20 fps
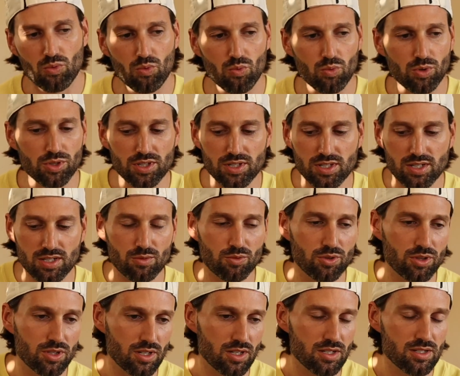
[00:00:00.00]
with
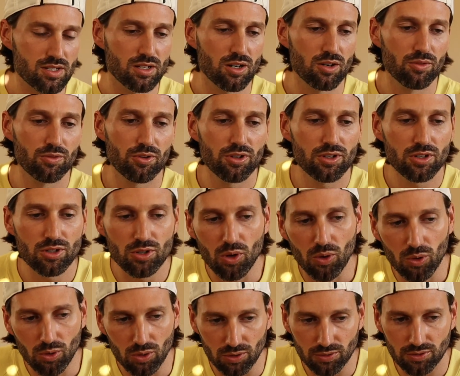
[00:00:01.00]
the silver and
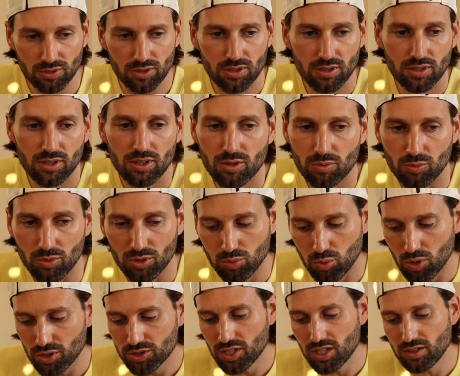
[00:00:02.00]
gold, with
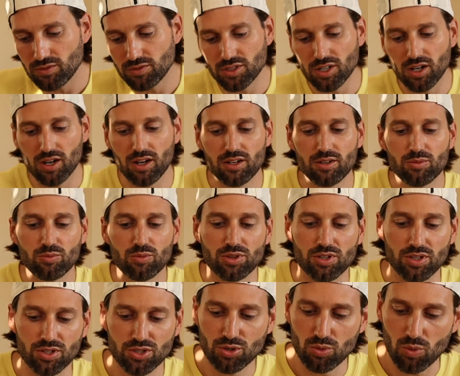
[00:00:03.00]
what they've done with
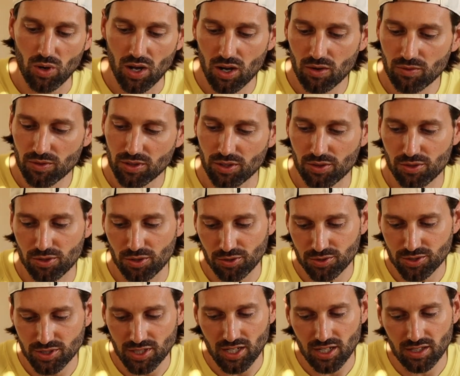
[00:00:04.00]
the 12 and the
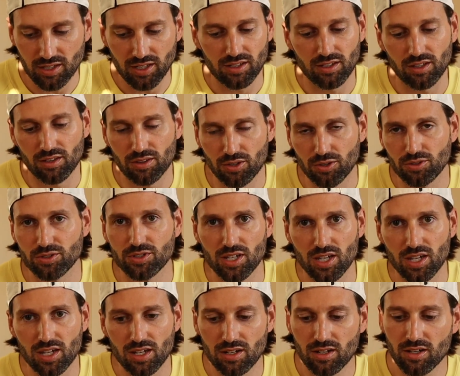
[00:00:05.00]
13, like the
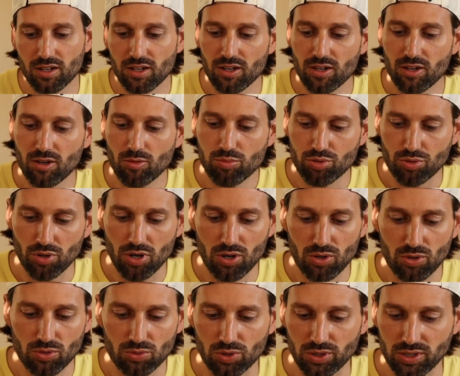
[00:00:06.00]
13
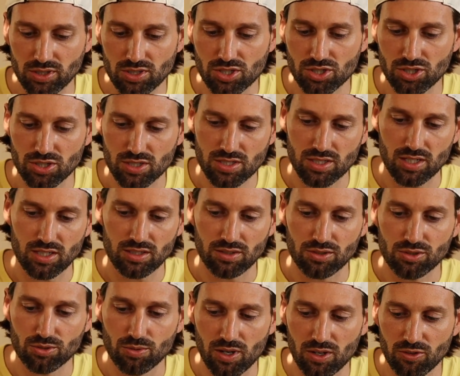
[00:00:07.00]
Pro looks just like the
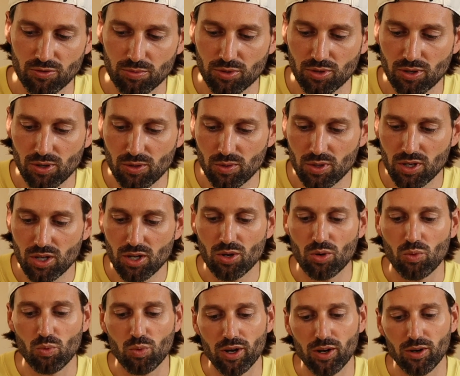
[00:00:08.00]
12 Pro,
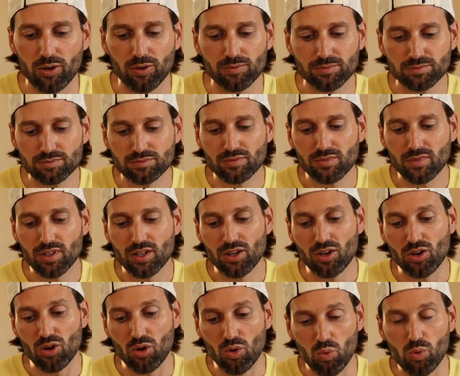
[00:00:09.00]
where
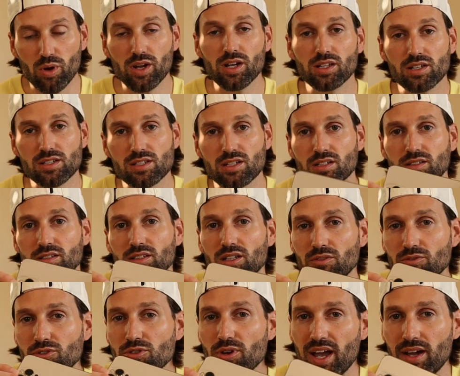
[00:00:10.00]
realistically,
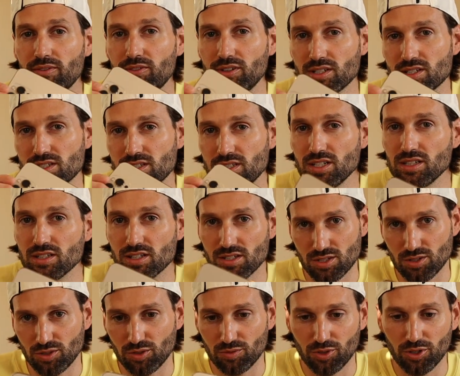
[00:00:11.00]
if you haven't seen the
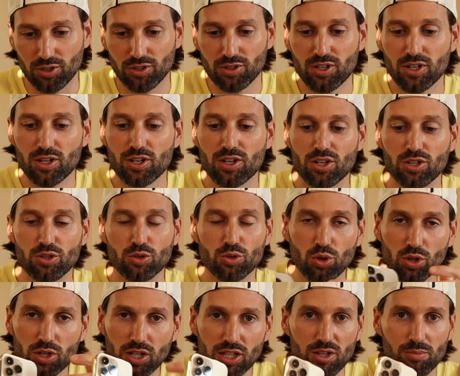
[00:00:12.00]
silver, you
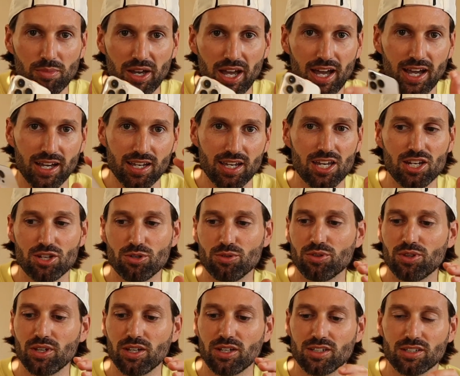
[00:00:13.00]
look at the back and you'd
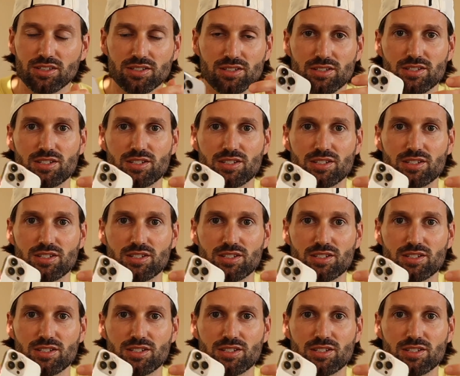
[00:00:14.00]
think, is it